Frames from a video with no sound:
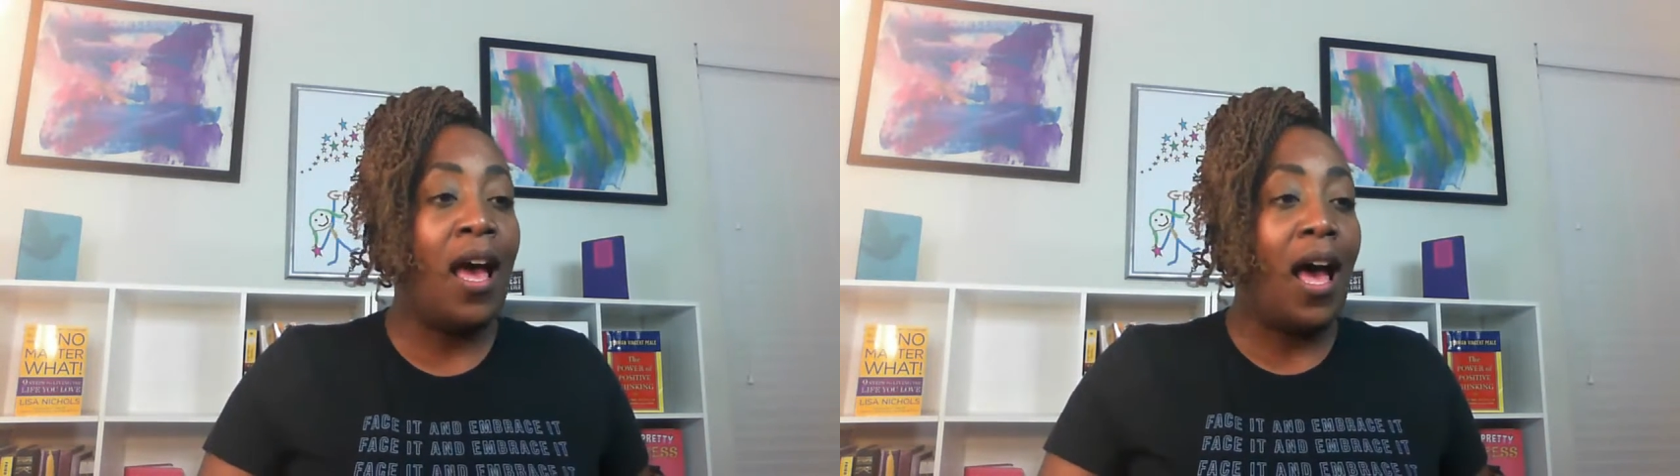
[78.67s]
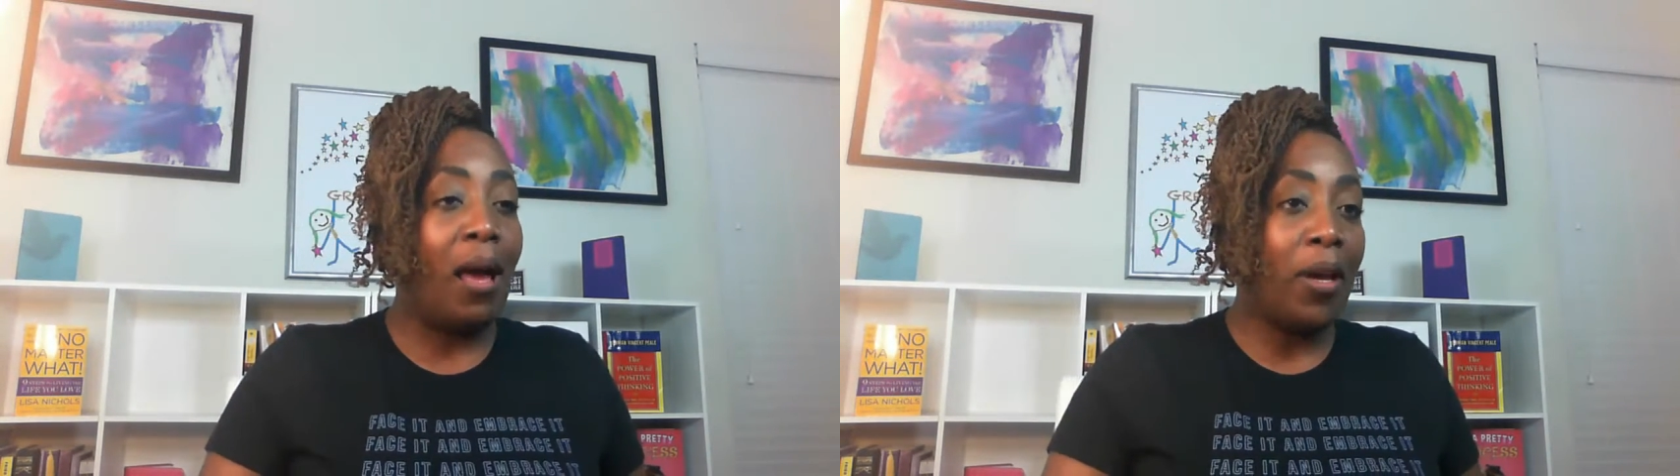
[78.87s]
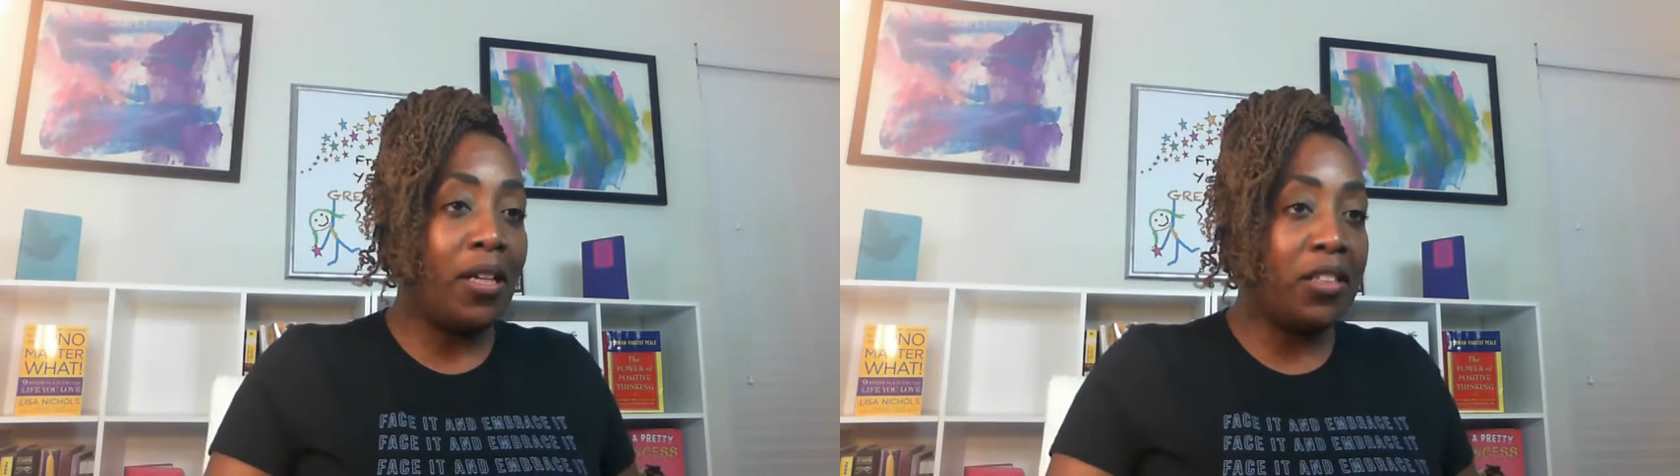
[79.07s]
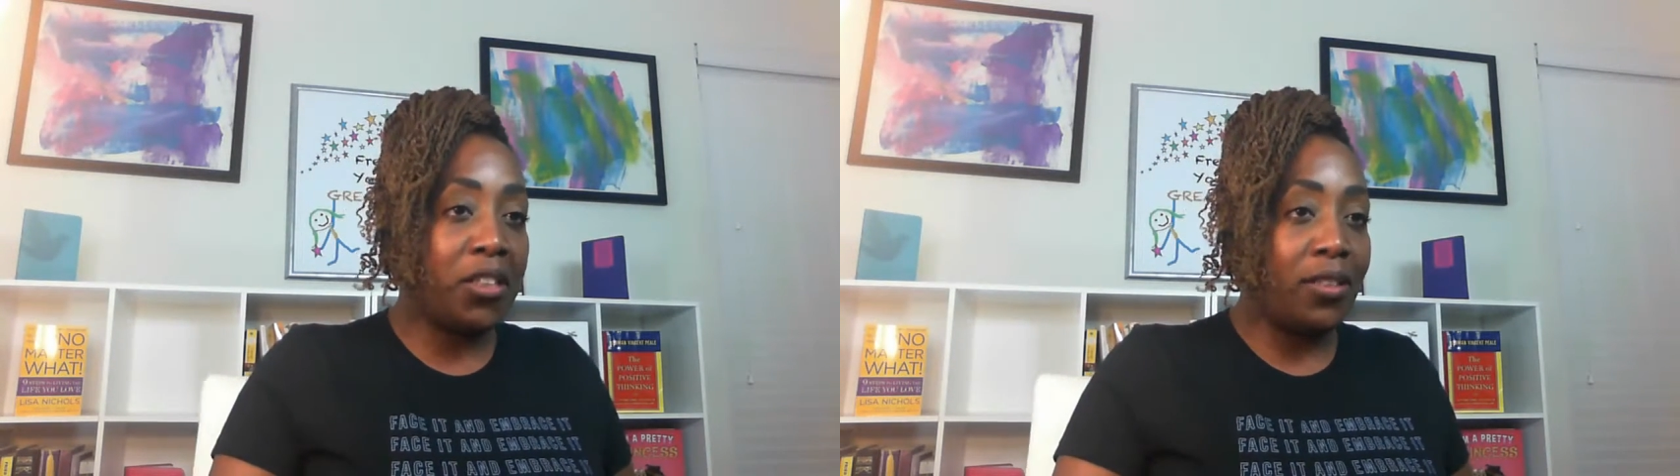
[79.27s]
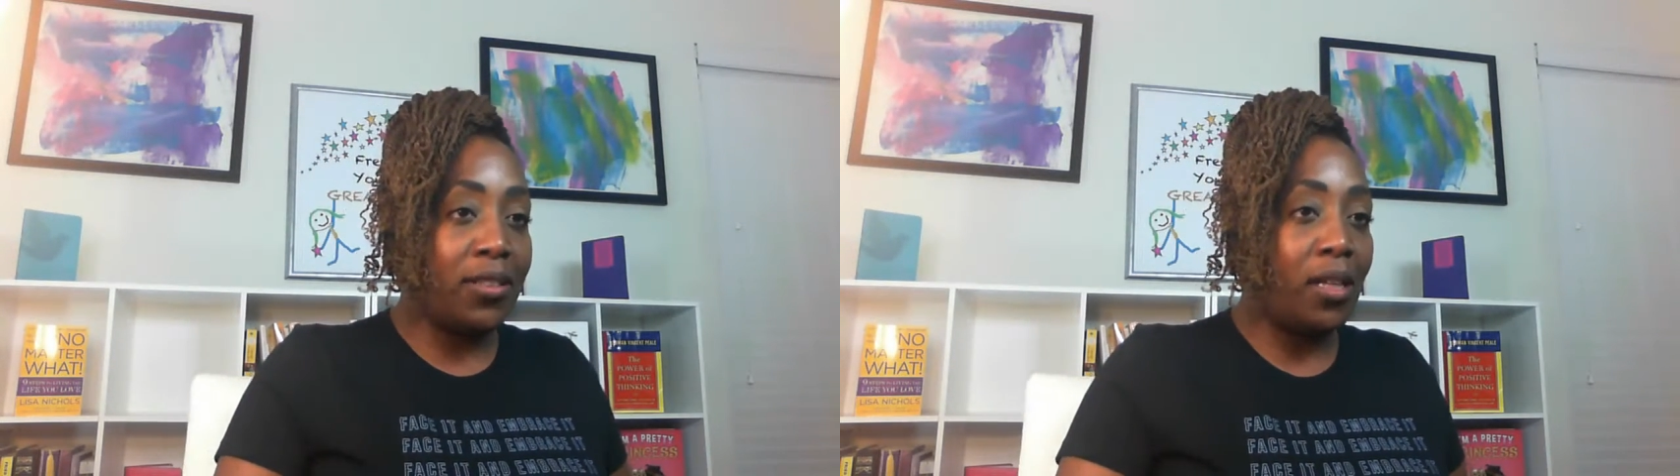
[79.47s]
I'm going to
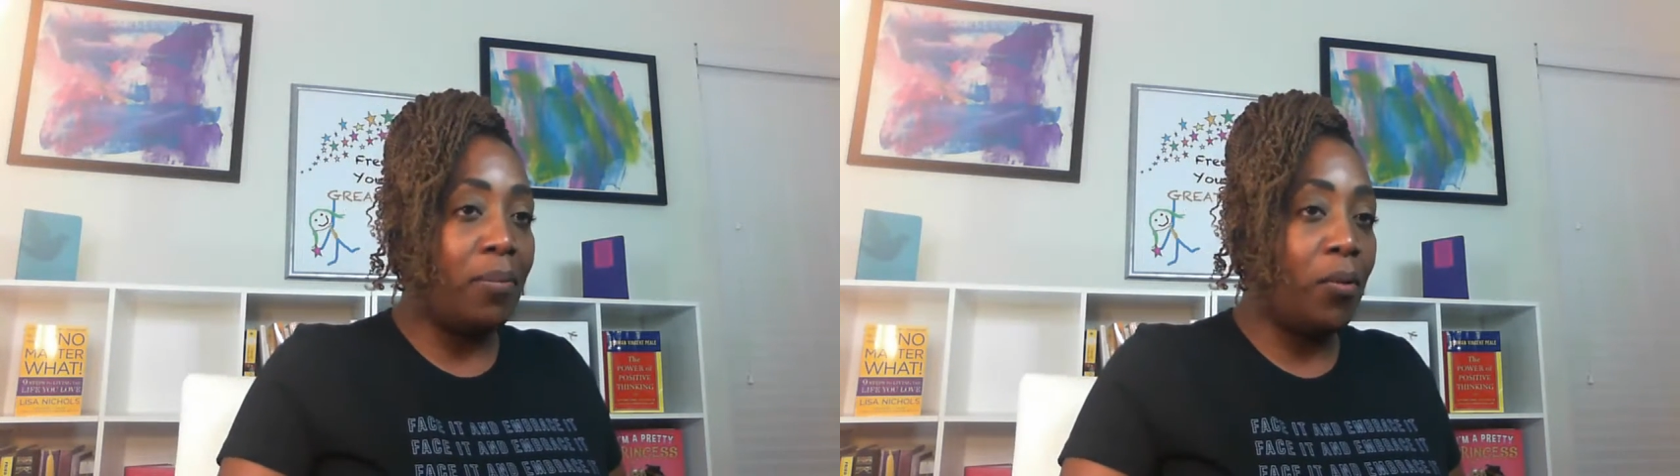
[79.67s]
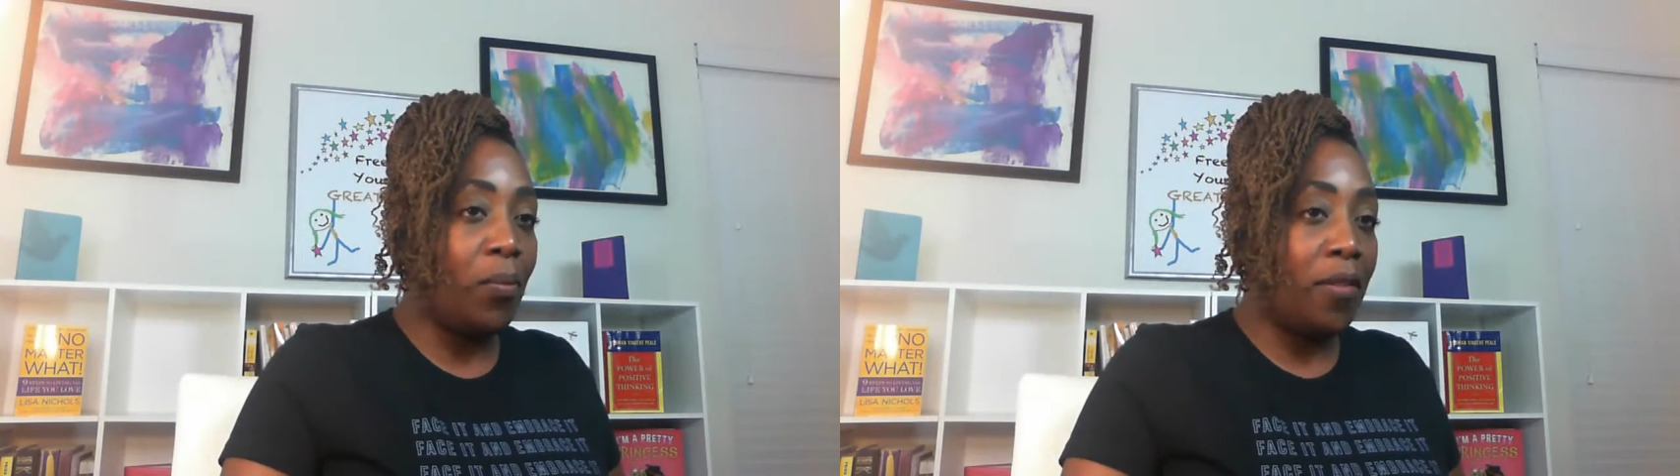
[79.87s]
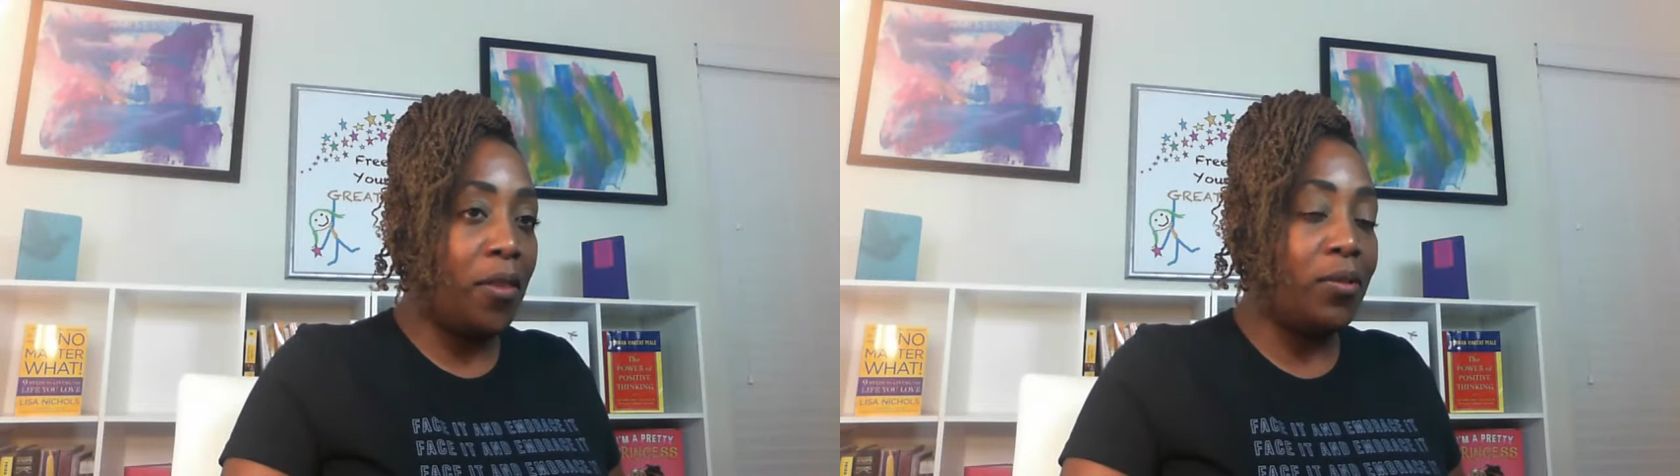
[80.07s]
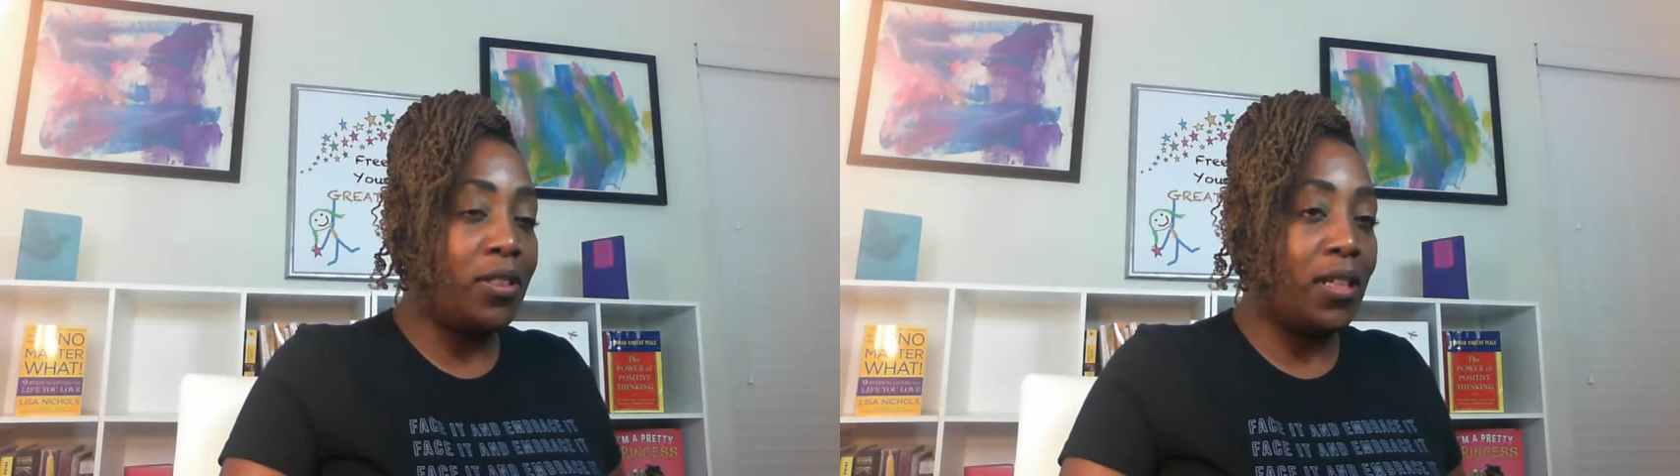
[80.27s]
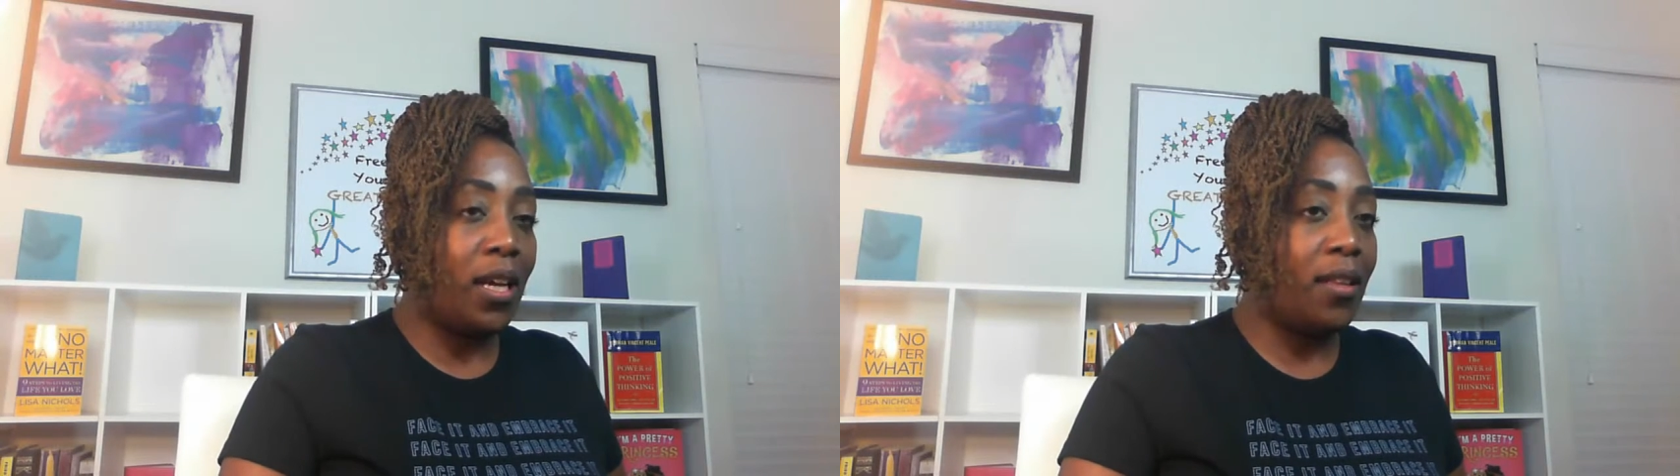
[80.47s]
share something with you
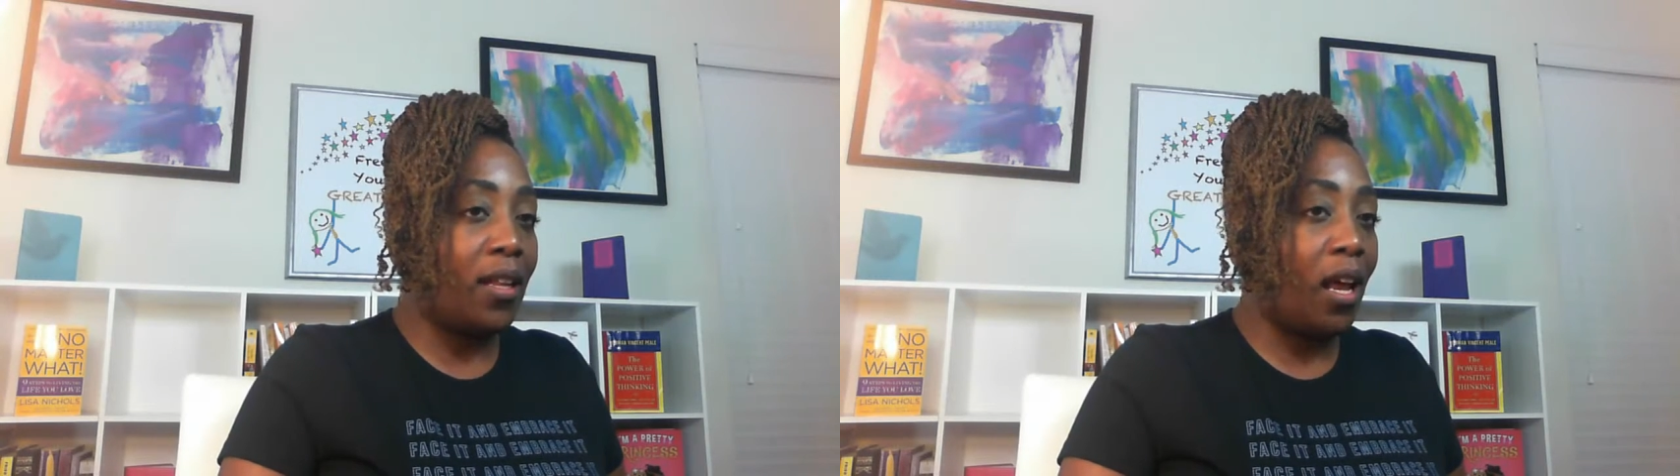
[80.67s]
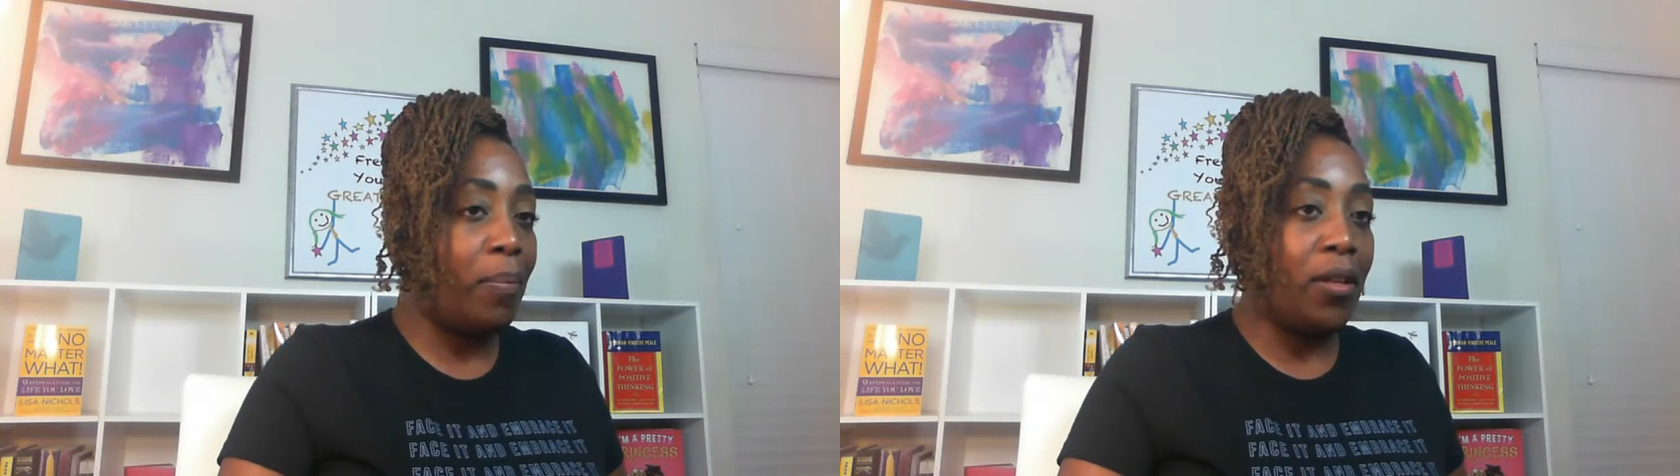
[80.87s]
today that I've